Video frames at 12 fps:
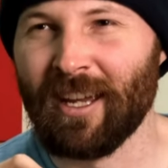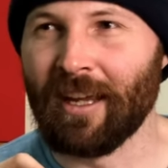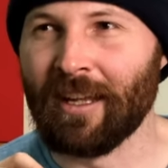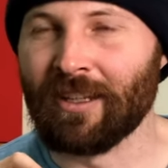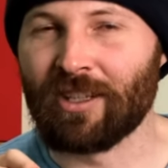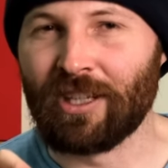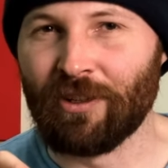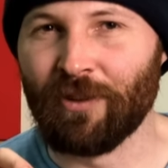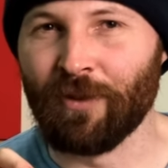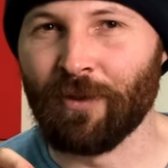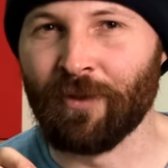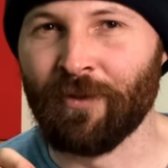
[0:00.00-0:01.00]

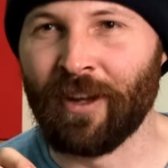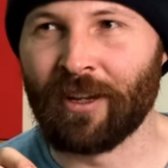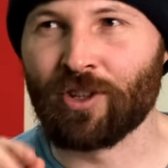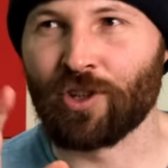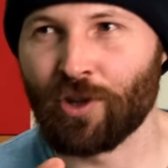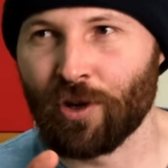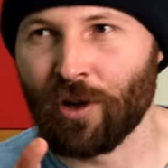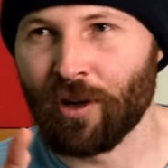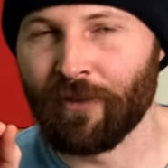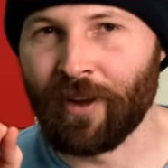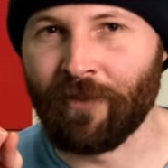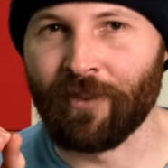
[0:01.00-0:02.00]
until they're
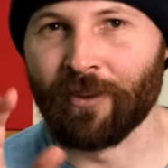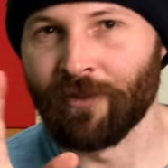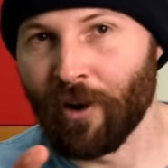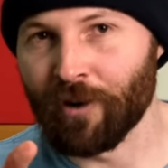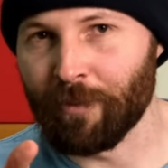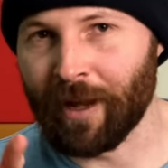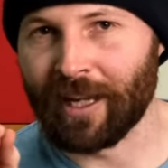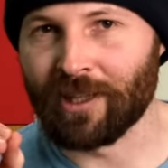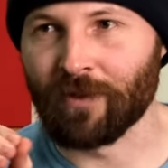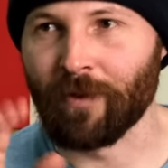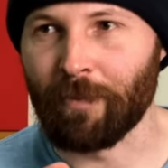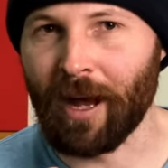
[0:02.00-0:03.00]
sure that their voter base
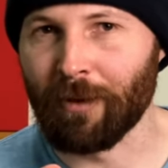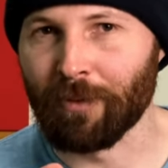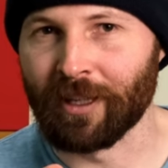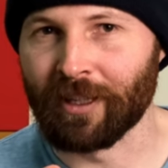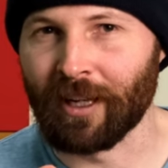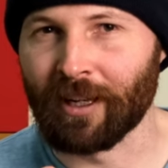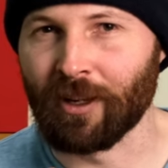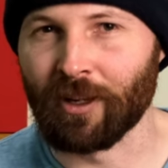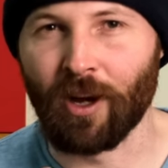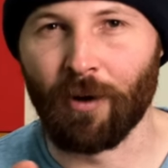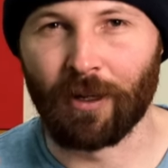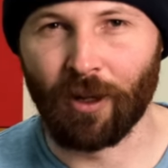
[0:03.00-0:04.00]
or the public are going to
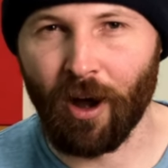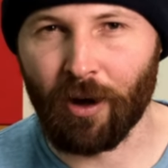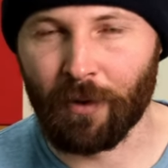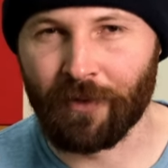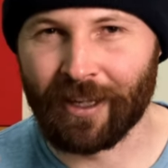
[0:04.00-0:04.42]
go along with